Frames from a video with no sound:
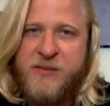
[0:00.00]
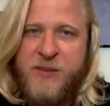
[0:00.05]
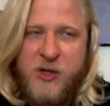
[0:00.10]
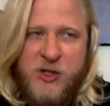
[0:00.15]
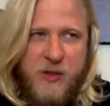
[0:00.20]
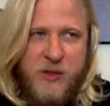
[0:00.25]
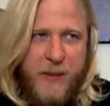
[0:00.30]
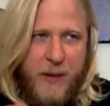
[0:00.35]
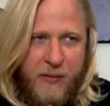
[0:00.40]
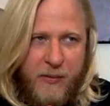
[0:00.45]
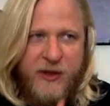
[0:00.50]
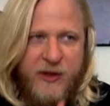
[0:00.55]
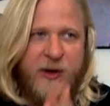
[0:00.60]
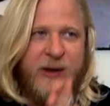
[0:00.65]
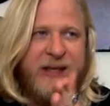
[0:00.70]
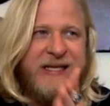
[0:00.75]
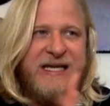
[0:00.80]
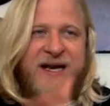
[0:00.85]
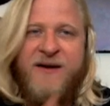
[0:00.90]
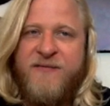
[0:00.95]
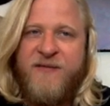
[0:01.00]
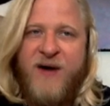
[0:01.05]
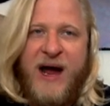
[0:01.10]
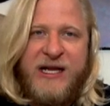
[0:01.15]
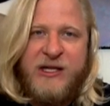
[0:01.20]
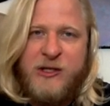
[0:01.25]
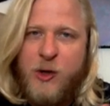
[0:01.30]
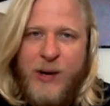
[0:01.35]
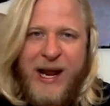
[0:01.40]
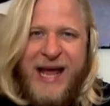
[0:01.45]
Most of the people that they're
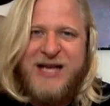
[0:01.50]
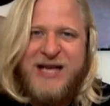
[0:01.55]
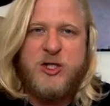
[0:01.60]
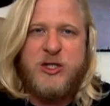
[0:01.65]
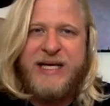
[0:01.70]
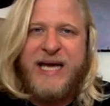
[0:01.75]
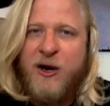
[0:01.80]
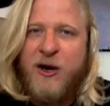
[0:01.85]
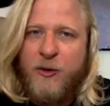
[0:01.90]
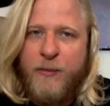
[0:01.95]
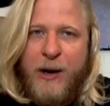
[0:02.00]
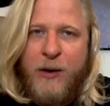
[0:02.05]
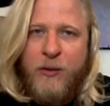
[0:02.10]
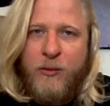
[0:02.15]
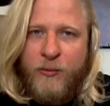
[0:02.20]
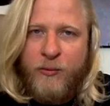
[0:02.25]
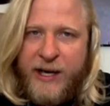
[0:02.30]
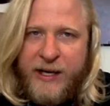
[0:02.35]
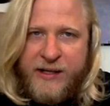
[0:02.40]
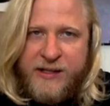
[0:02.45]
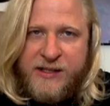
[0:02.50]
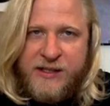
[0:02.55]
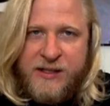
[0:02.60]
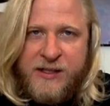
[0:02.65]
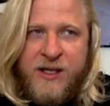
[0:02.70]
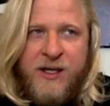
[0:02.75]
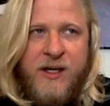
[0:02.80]
identifying don't actually care about race.